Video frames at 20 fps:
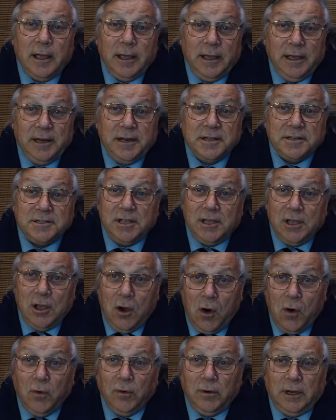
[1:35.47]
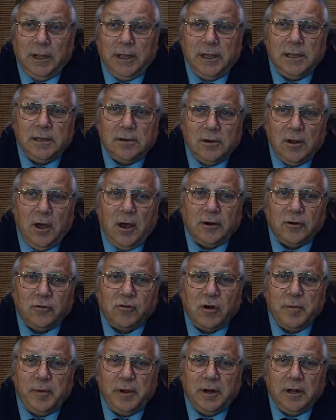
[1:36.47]
It is the only
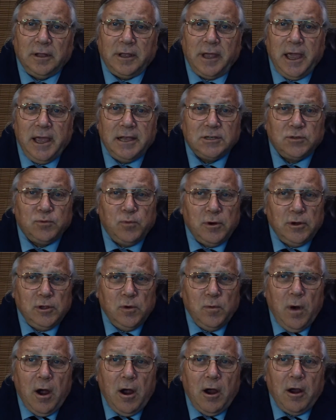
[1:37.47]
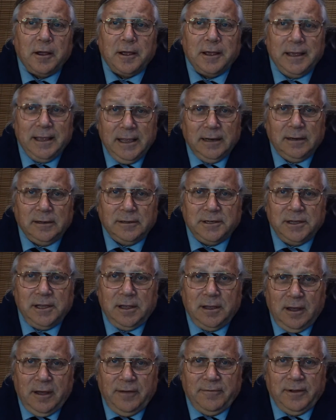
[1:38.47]
non-criminal case where you are
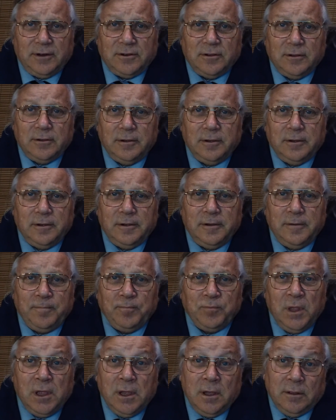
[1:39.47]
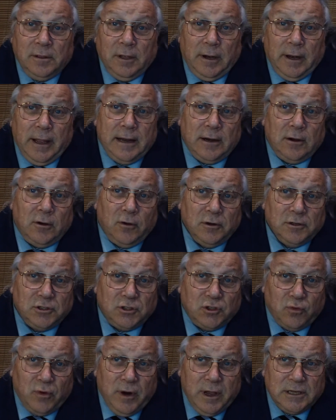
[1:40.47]
guilty of it. The landlord's
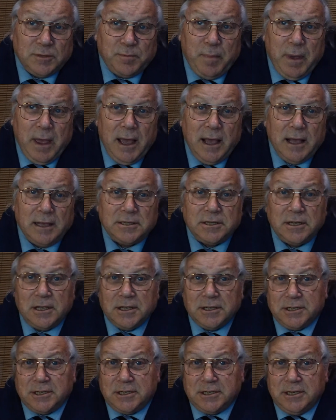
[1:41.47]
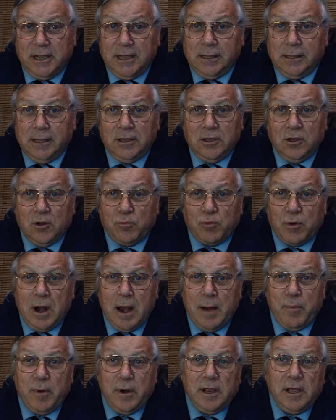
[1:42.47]
trespass, stealing your
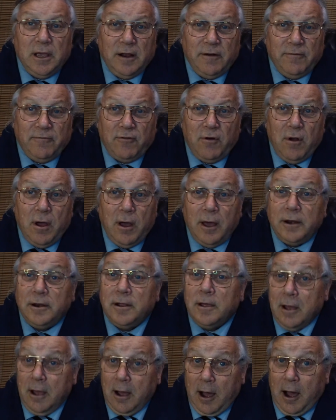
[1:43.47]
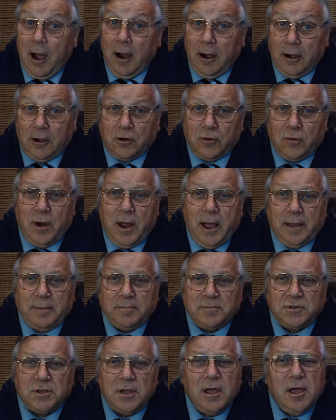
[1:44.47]
property, and fraud are
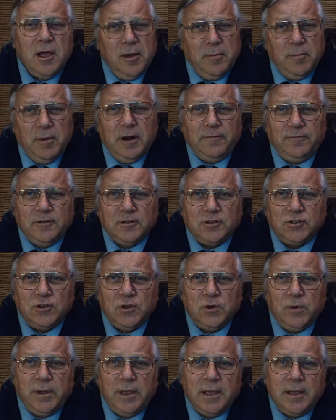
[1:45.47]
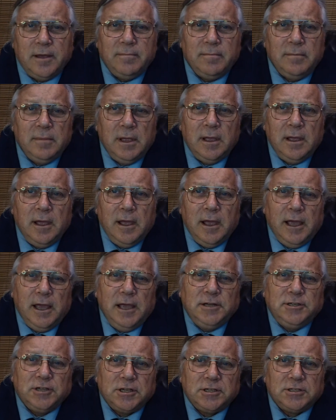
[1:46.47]
crimes, but if you sue him,
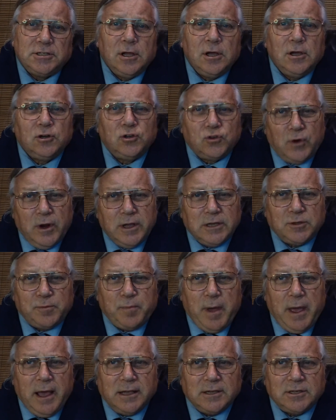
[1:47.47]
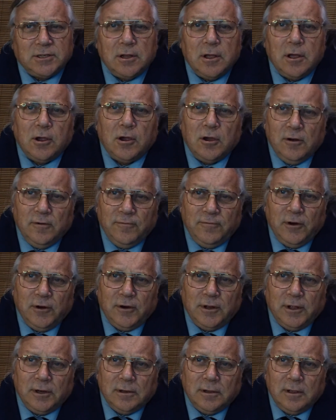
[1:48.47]
he just trespassed,
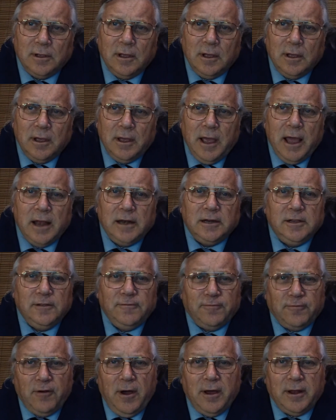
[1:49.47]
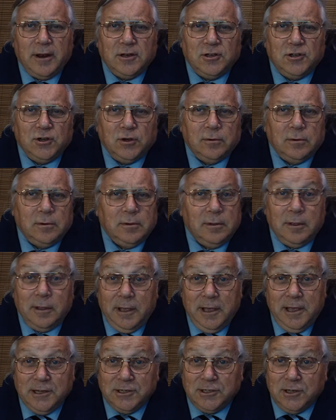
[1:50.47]
converted, and defrauded you.
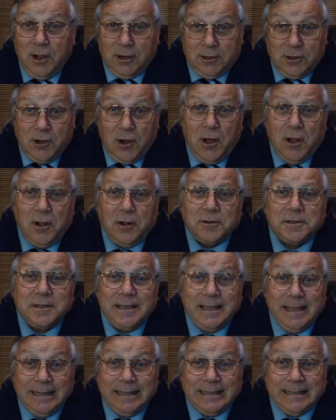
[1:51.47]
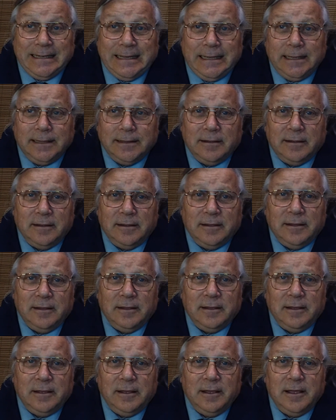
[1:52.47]
He's not called guilty.
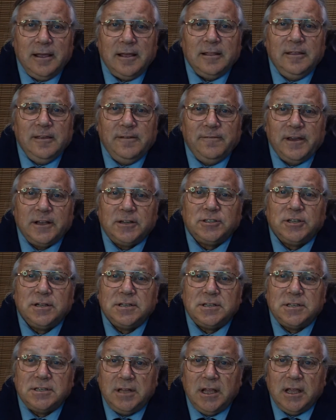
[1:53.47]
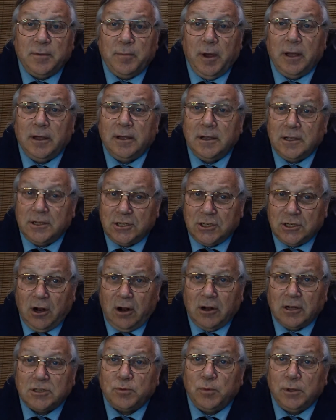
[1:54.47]
The eviction stigma
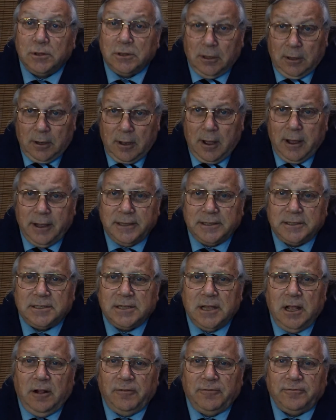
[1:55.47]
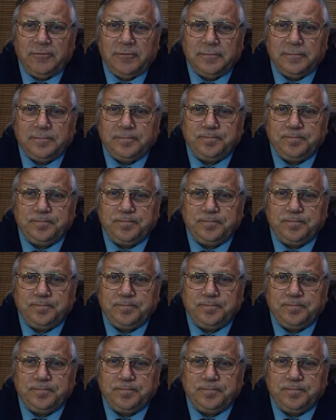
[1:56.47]
starts with the law itself.